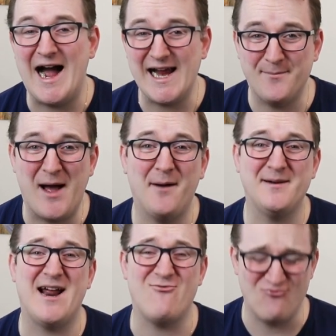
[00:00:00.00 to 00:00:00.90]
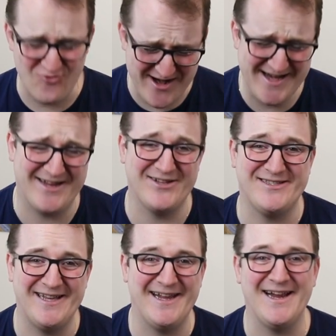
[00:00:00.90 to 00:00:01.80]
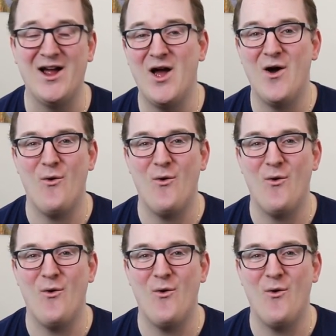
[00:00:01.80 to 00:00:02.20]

I am having a really good day.